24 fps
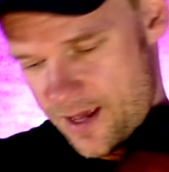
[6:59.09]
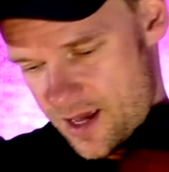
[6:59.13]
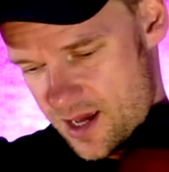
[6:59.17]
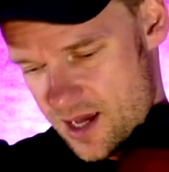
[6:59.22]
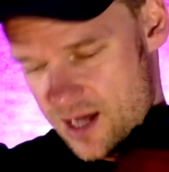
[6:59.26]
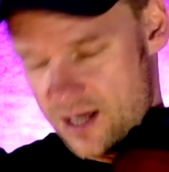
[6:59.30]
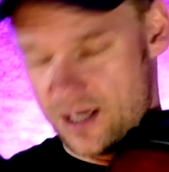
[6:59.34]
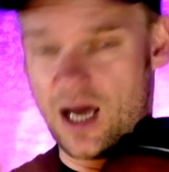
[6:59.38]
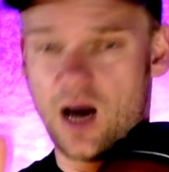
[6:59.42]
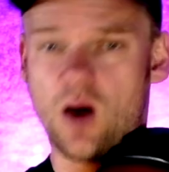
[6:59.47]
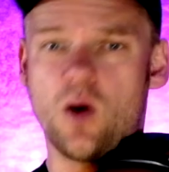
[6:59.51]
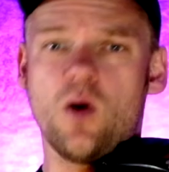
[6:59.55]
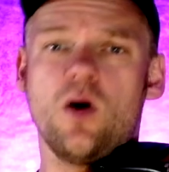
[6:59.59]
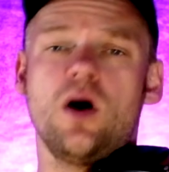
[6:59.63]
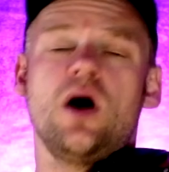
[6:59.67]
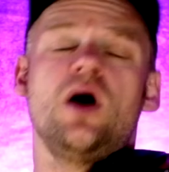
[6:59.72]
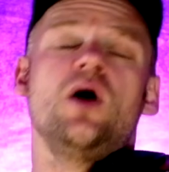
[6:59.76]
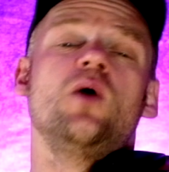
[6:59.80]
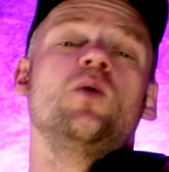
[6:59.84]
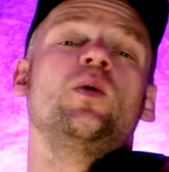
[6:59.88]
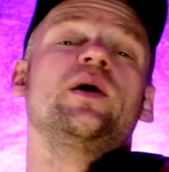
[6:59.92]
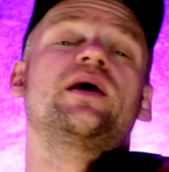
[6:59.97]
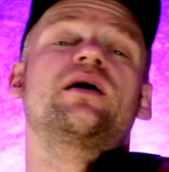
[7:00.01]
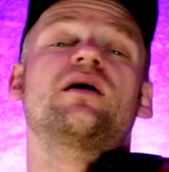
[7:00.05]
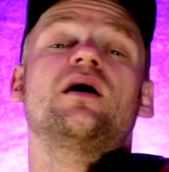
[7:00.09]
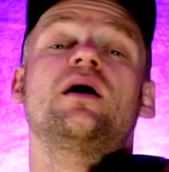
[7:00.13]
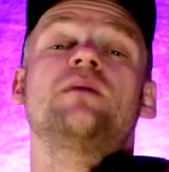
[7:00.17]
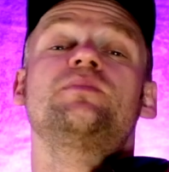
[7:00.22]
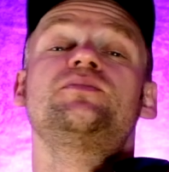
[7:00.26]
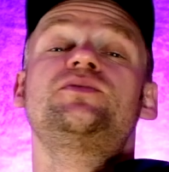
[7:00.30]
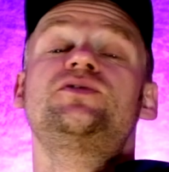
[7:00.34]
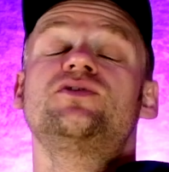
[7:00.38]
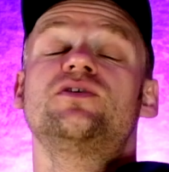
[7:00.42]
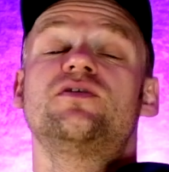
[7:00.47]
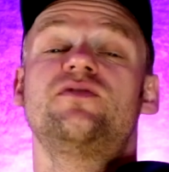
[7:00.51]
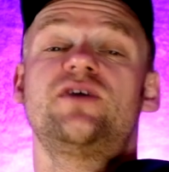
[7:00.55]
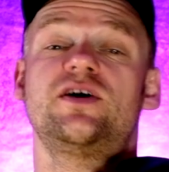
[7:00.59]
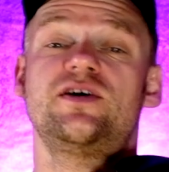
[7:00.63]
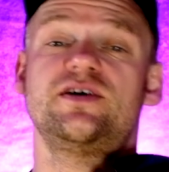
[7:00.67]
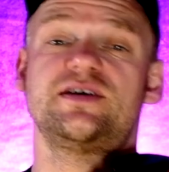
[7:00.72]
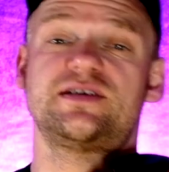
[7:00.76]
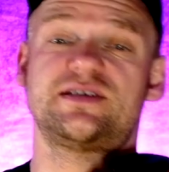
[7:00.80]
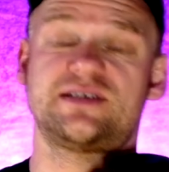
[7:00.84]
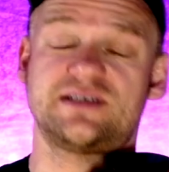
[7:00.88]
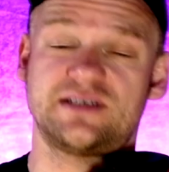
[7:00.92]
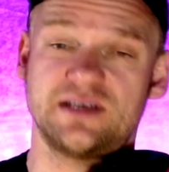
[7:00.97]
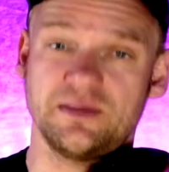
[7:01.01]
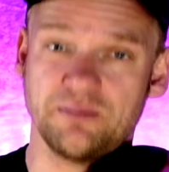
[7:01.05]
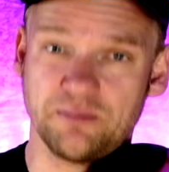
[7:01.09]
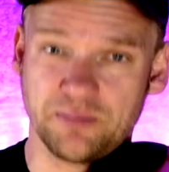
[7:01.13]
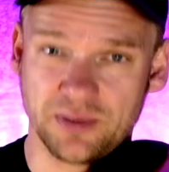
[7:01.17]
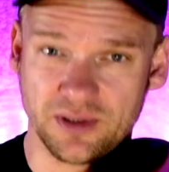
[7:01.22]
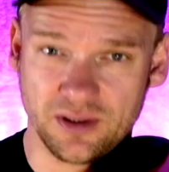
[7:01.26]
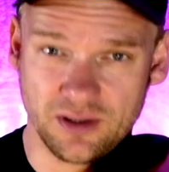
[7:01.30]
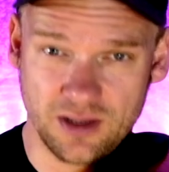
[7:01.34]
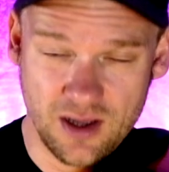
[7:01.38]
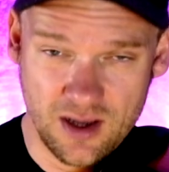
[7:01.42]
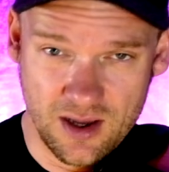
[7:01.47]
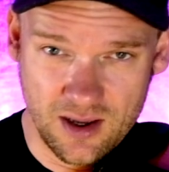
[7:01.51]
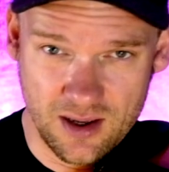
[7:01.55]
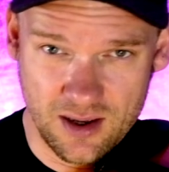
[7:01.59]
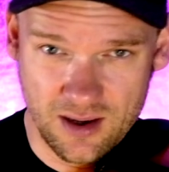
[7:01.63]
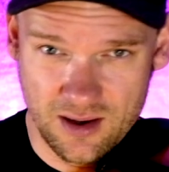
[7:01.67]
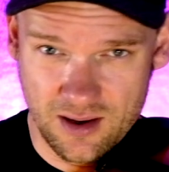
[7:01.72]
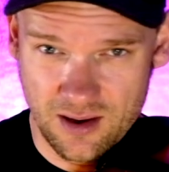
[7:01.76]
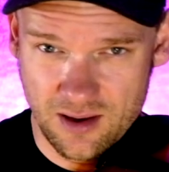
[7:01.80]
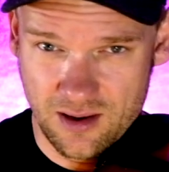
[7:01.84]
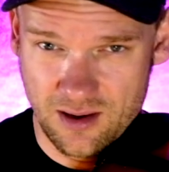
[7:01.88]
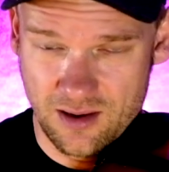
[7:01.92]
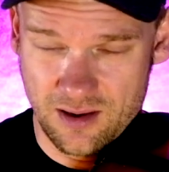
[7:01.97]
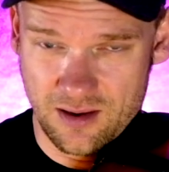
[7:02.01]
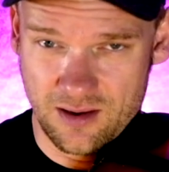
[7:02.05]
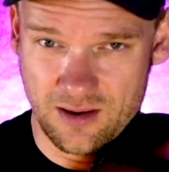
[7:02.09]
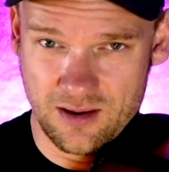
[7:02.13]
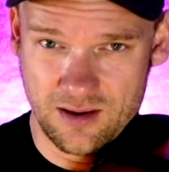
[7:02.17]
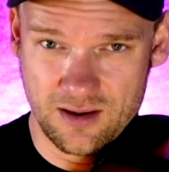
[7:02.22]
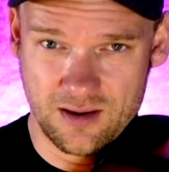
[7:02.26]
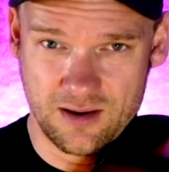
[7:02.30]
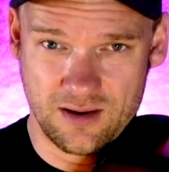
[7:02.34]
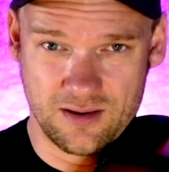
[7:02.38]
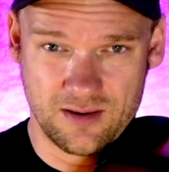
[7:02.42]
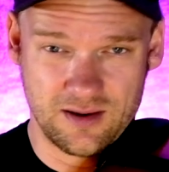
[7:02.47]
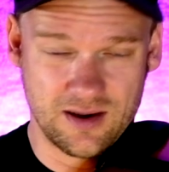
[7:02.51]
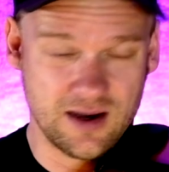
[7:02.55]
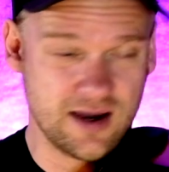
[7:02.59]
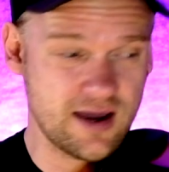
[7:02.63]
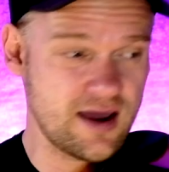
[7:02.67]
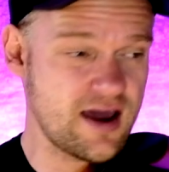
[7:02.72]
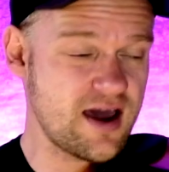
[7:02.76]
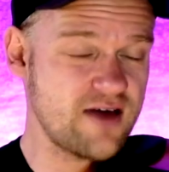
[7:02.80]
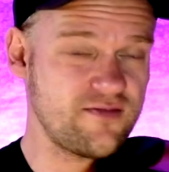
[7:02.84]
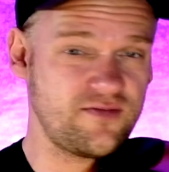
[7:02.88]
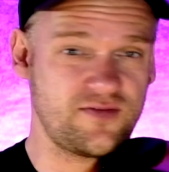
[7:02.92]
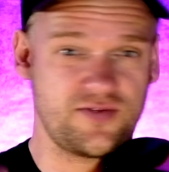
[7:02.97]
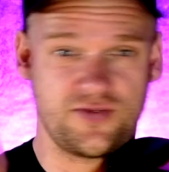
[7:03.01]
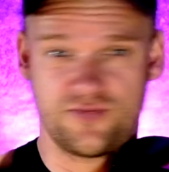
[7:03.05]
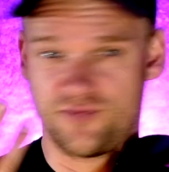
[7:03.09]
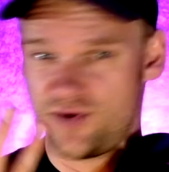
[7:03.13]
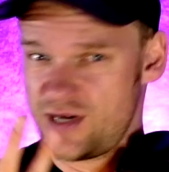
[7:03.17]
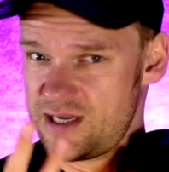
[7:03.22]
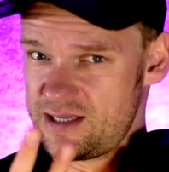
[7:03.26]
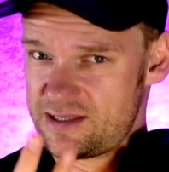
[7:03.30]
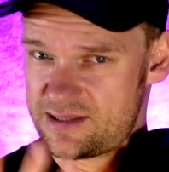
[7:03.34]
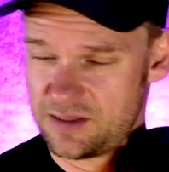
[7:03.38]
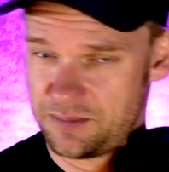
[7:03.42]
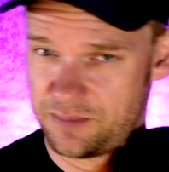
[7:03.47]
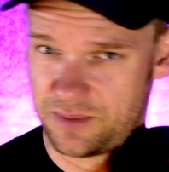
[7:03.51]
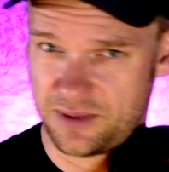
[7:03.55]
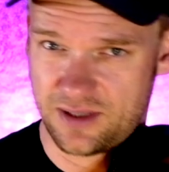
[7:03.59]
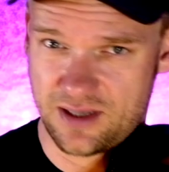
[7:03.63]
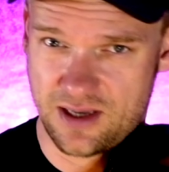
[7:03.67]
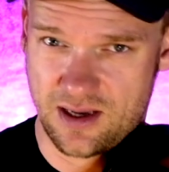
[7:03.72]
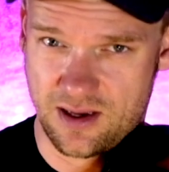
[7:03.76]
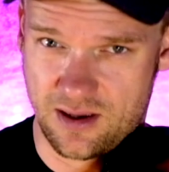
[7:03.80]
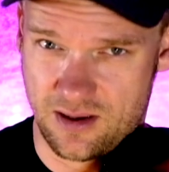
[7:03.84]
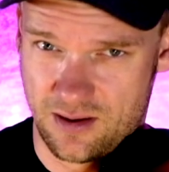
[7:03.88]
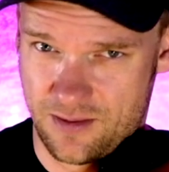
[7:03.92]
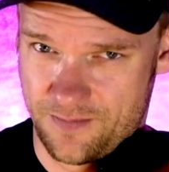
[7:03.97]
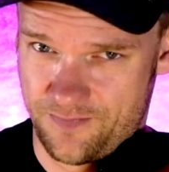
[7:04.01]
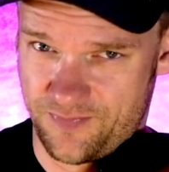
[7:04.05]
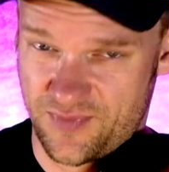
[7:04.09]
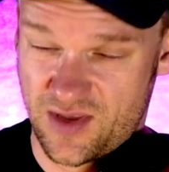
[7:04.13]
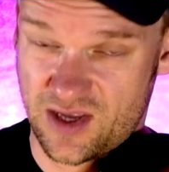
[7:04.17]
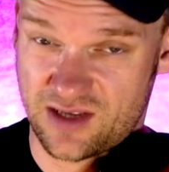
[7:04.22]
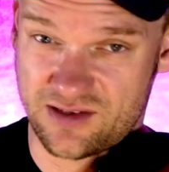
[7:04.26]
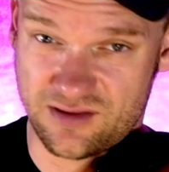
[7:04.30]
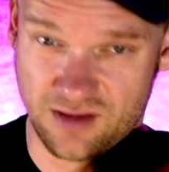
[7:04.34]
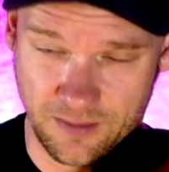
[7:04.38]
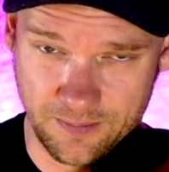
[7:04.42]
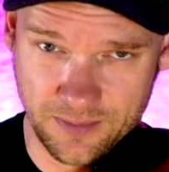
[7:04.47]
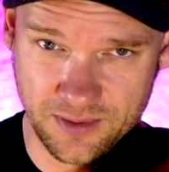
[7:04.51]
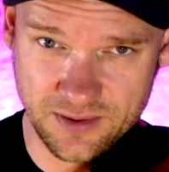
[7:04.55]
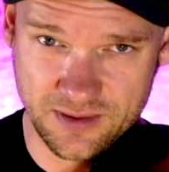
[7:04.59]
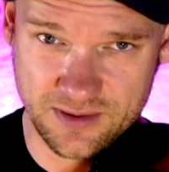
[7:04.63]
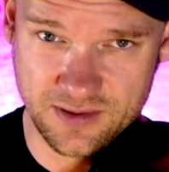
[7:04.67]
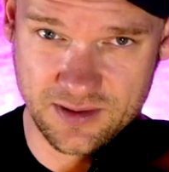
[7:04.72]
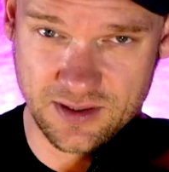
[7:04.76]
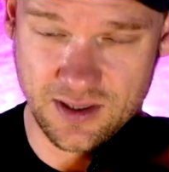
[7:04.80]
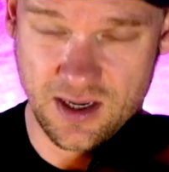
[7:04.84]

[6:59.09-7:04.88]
And now we come to a very simple, I have 3 simple examples.